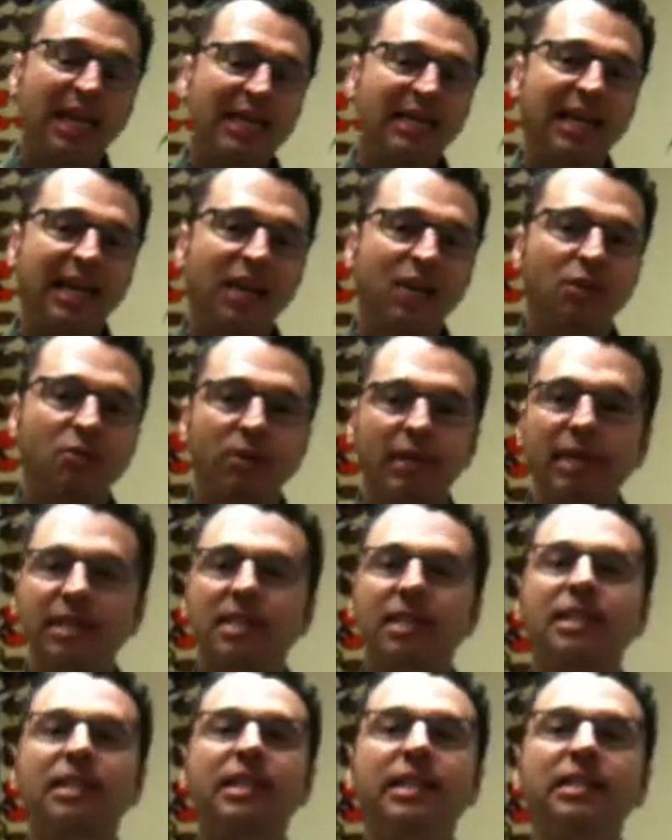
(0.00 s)
Now, the
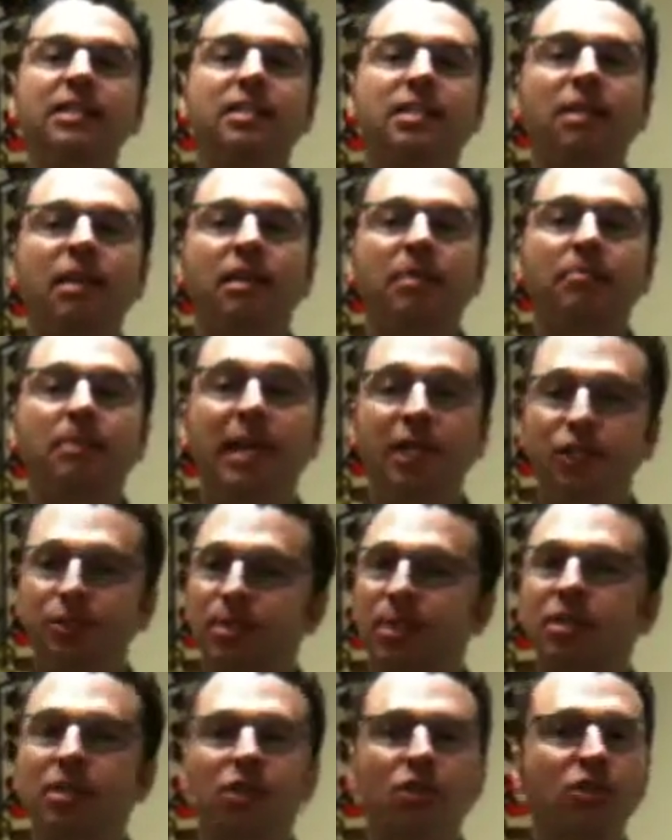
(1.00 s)
reason these
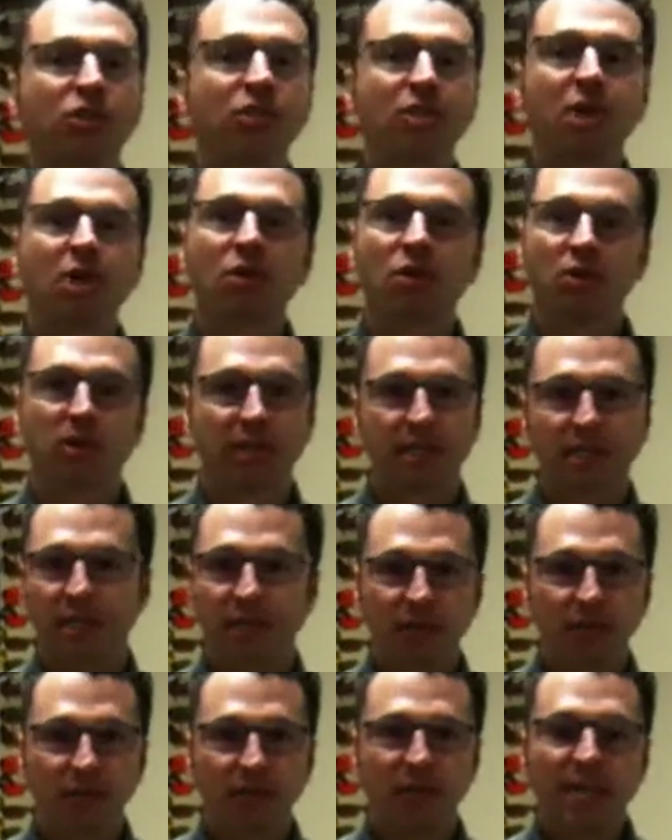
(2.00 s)
measurements are so
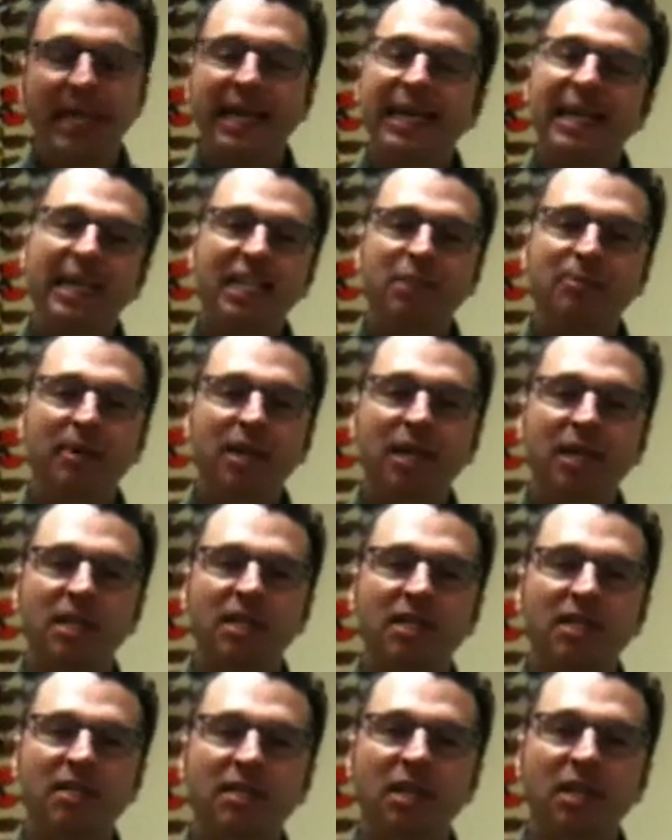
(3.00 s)
critical is
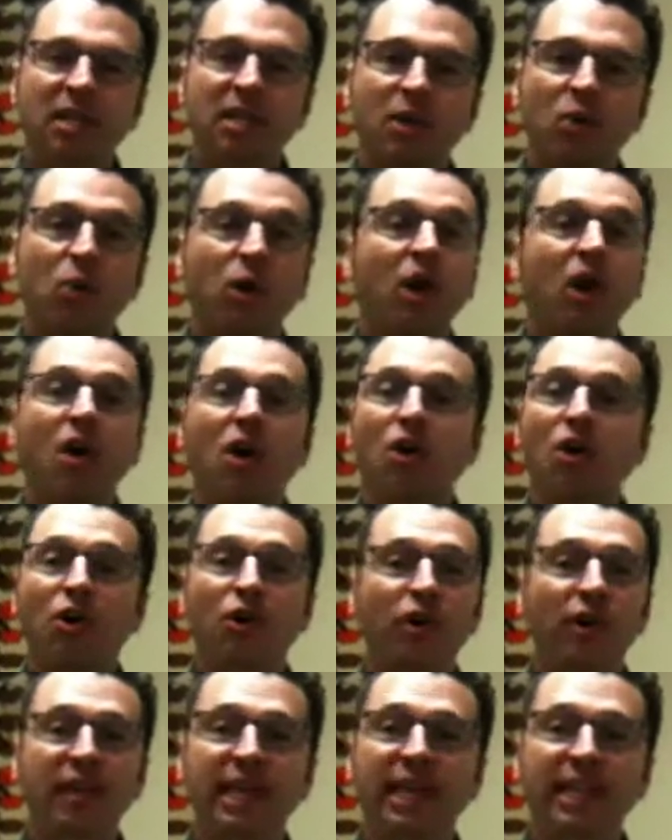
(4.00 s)
because we're all
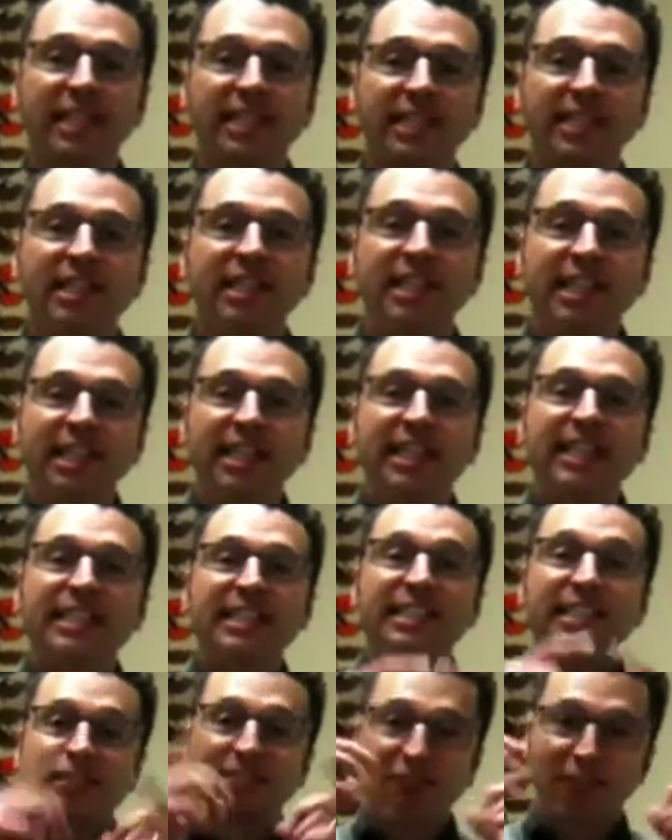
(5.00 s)
created
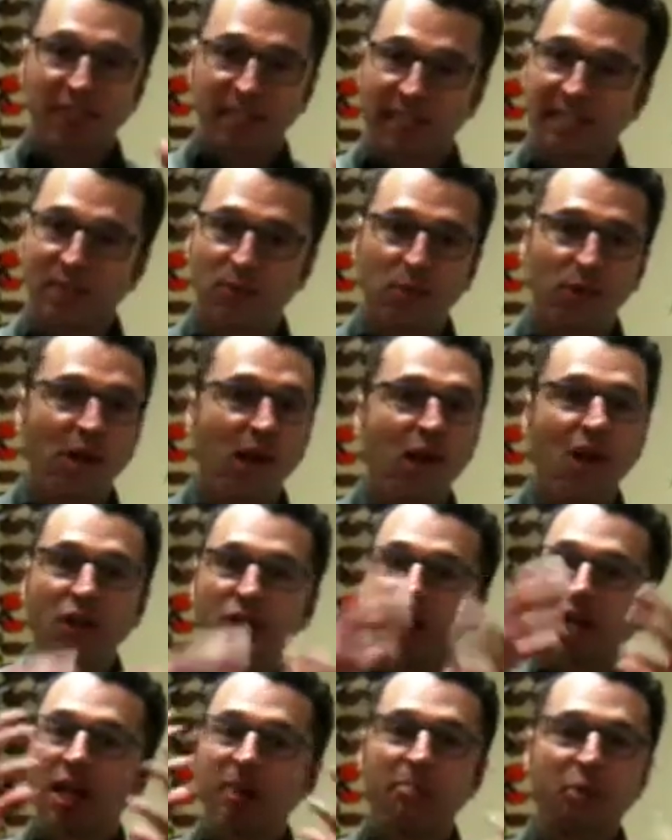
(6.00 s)
differently. We're
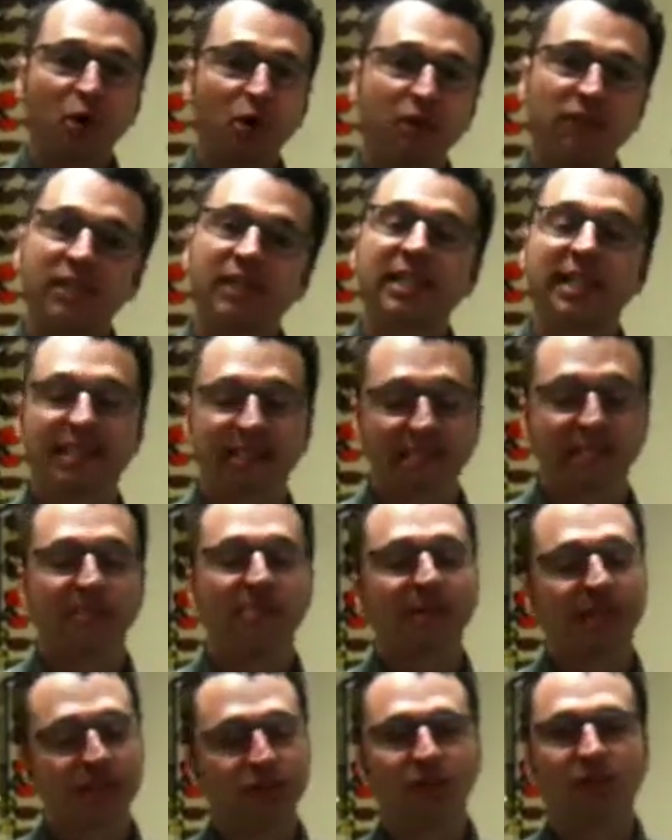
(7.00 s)
all not perfect and
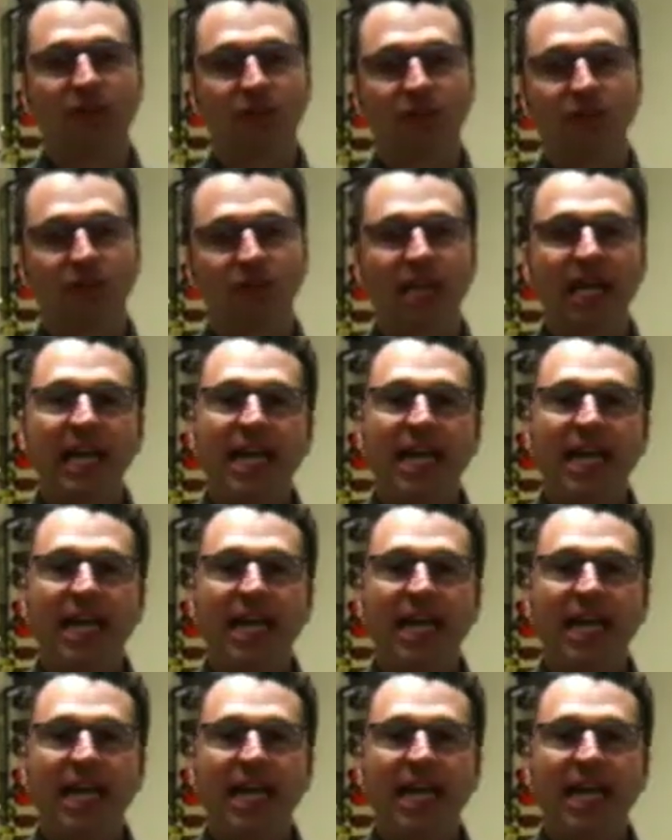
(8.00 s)
symmetrical.